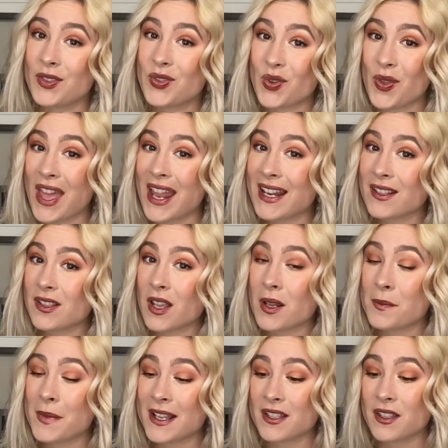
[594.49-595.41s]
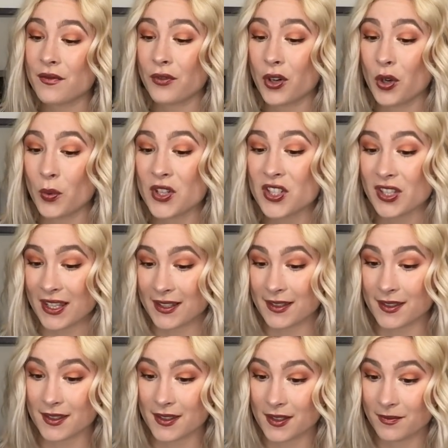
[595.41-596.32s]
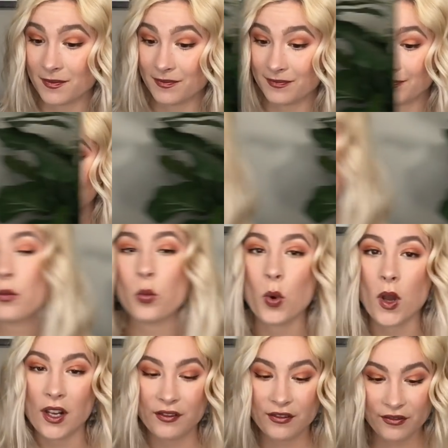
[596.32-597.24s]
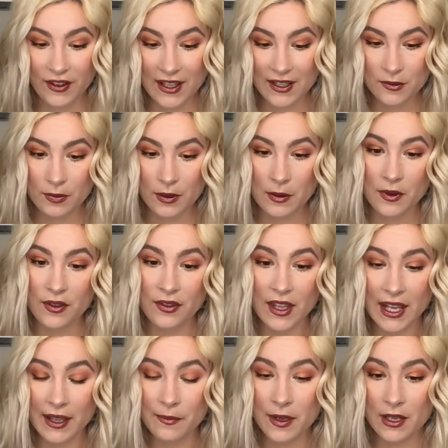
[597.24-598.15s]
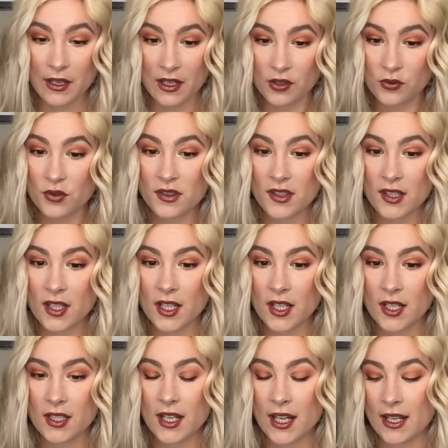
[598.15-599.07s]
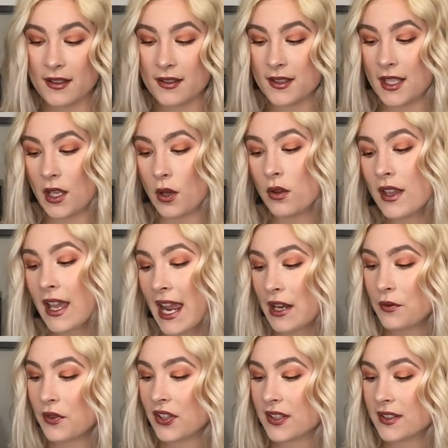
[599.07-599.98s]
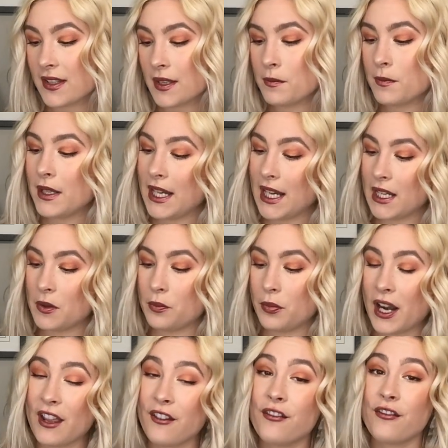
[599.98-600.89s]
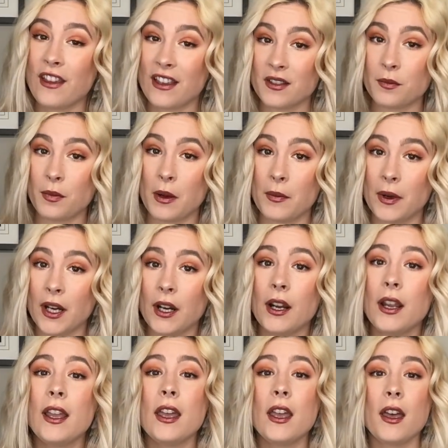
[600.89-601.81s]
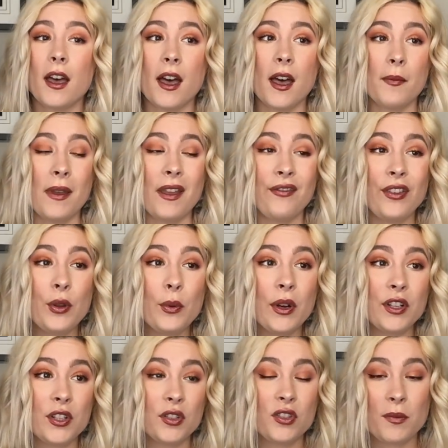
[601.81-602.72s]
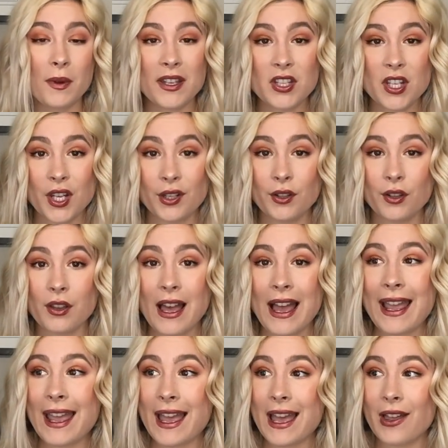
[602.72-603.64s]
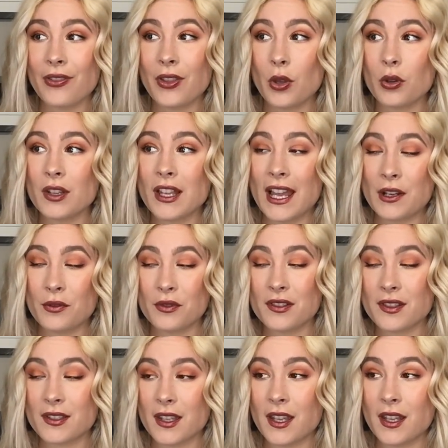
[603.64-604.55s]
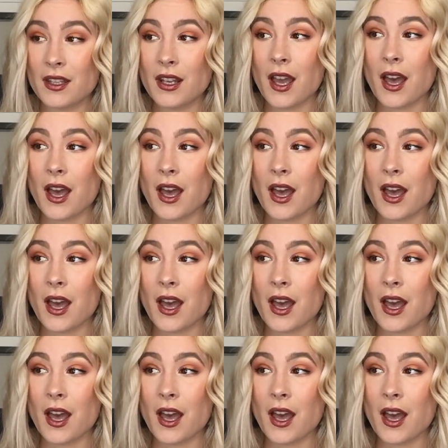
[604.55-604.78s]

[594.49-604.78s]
So that is on my Sephora wish list. I just have one face primer that I've been interested in. It's the Ole Henriksen Banana Bright Face Primer. Um, if you are new to my channel, I have the Ole Henriksen